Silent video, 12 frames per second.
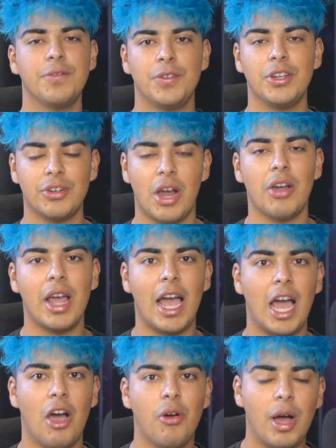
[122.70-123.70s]
to figure out
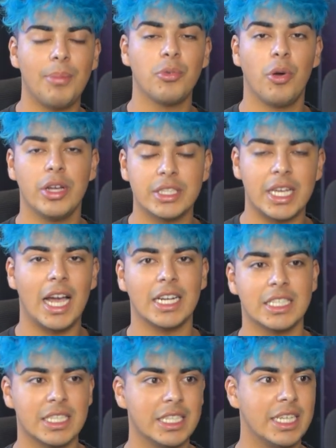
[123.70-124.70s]
how I'm going to
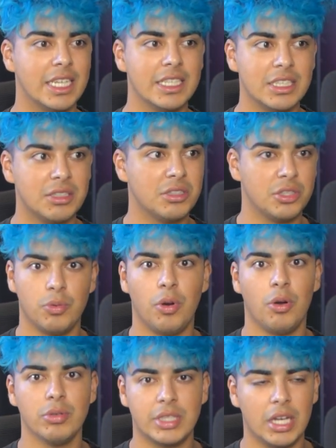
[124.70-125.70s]
actually get to a
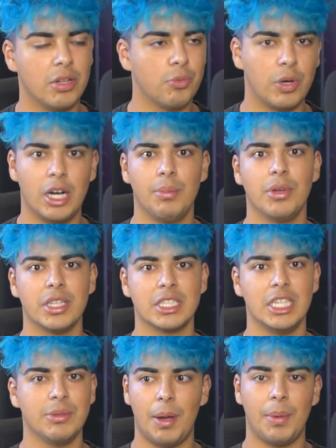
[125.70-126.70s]
hotel. Where am I going to
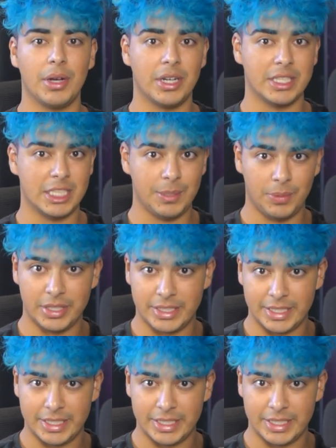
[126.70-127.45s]
sleep? Am I going to sleep on the